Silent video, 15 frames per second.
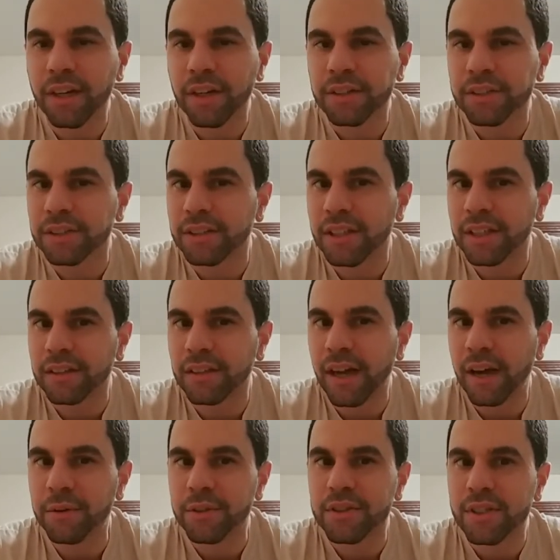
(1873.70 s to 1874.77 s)
Just like, I
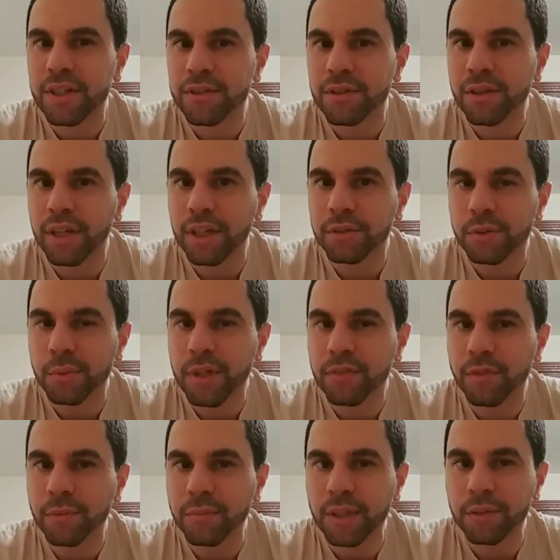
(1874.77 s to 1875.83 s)
would just say too, that goes away
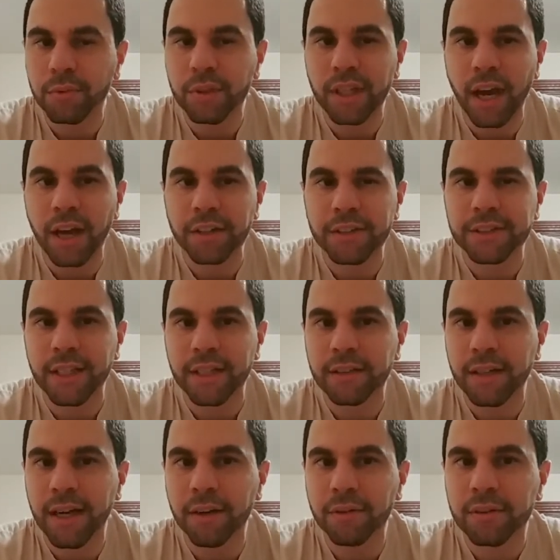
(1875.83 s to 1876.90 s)
from like really how to stand
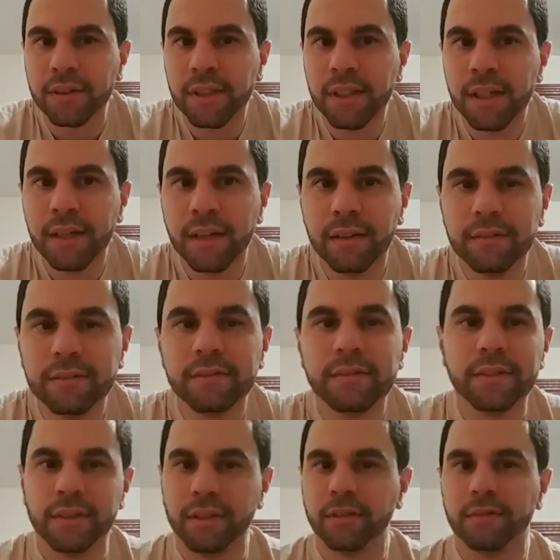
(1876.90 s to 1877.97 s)
out,
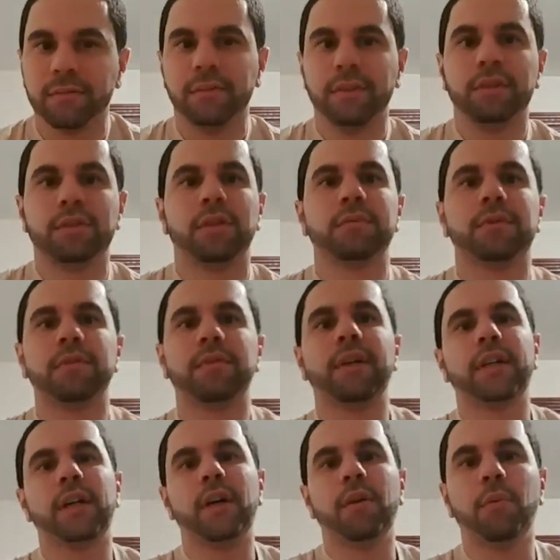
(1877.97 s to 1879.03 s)
in terms of
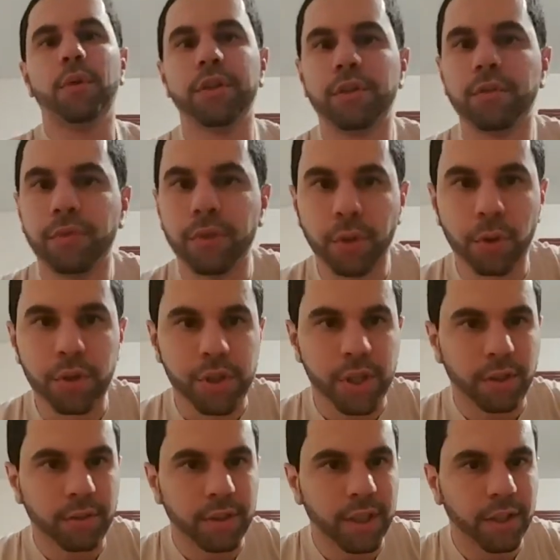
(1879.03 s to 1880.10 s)
like what you do for your
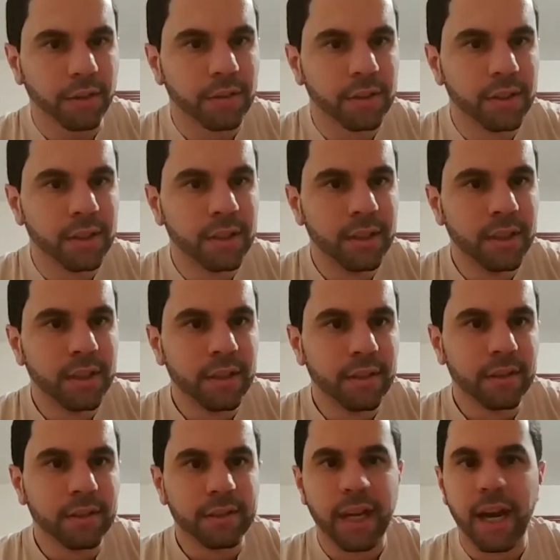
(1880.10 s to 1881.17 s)
channel here.
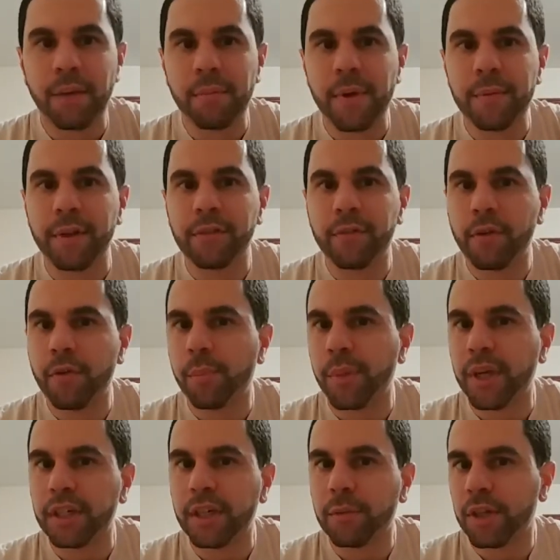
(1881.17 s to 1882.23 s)
Yeah, maybe if you have a
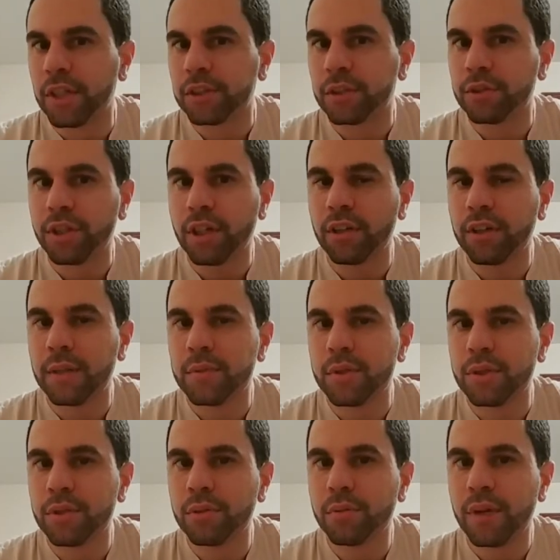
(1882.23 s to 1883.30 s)
big number next to your channel name
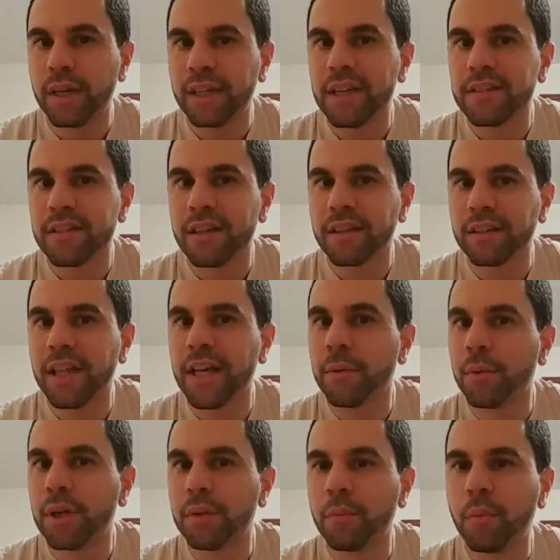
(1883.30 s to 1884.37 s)
too, I guess like that
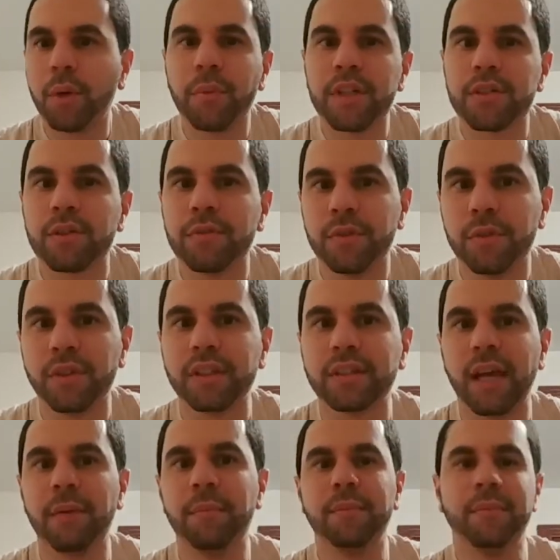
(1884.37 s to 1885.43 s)
one way too, if you think
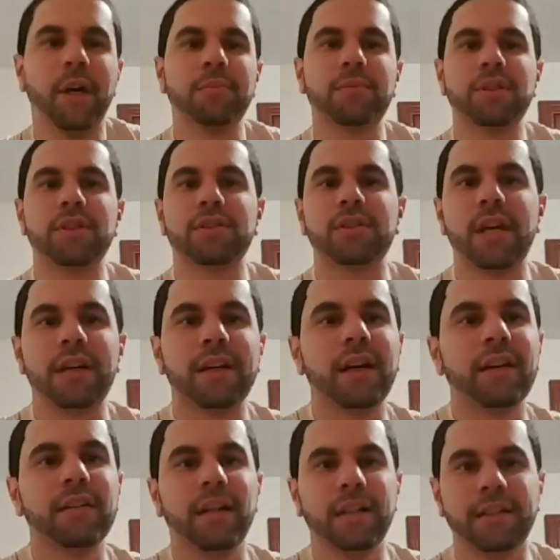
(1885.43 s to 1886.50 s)
that helps you to stand
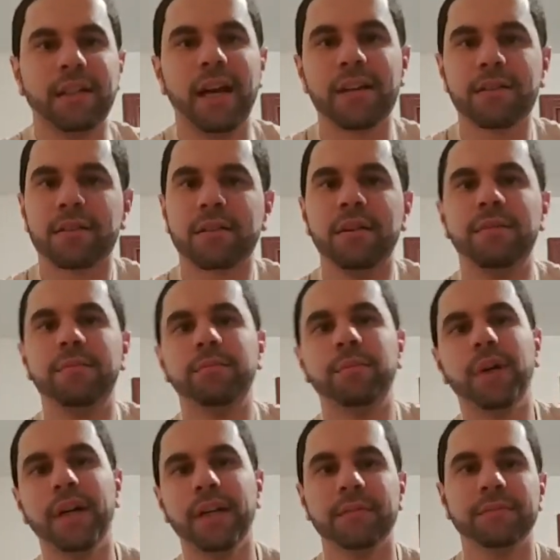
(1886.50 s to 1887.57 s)
out, I guess.
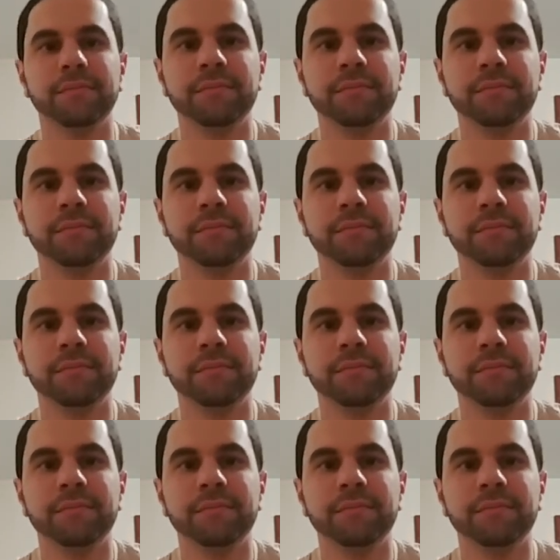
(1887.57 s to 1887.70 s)
But